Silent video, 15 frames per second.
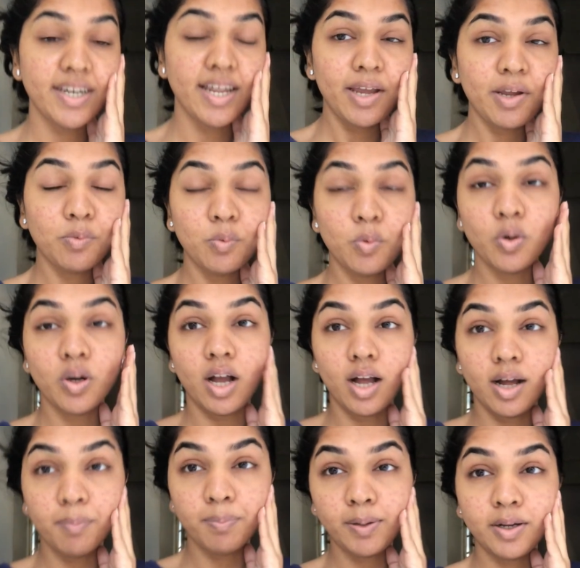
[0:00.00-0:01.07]
I woke
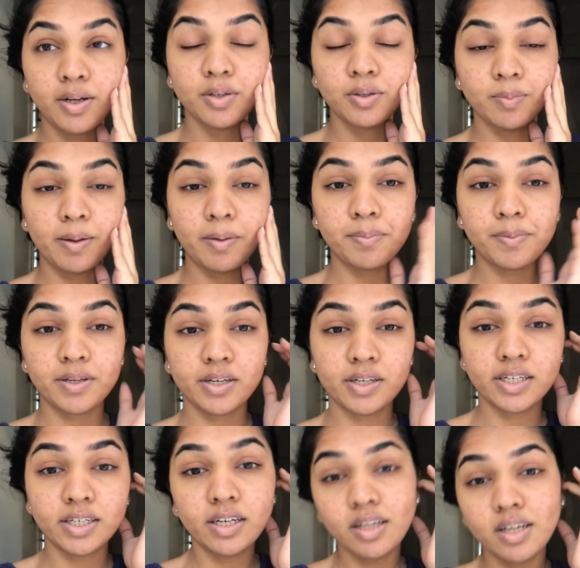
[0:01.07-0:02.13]
up to my
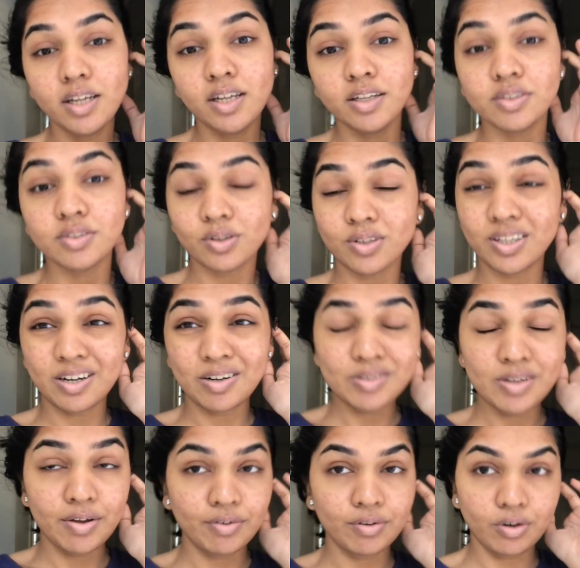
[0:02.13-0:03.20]
period, so it's around
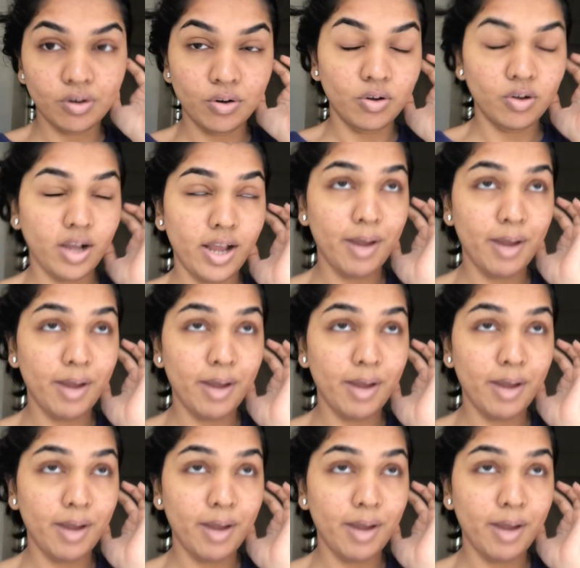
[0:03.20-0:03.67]
7 o'clock.